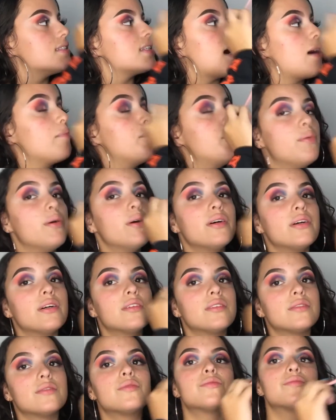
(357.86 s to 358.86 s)
tap,
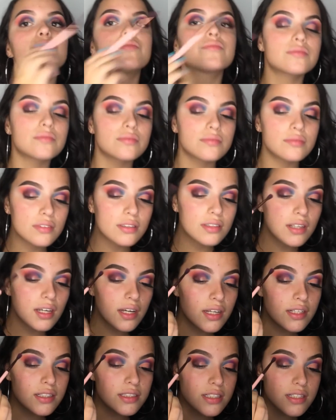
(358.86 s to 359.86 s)

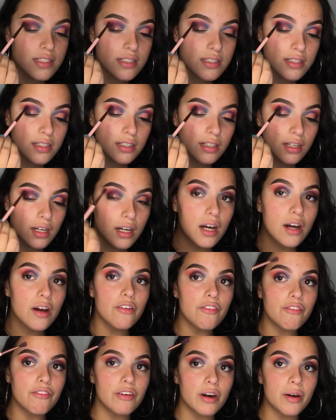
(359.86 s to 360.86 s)
and just
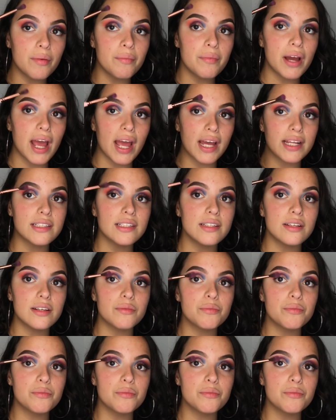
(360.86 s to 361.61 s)
from hand,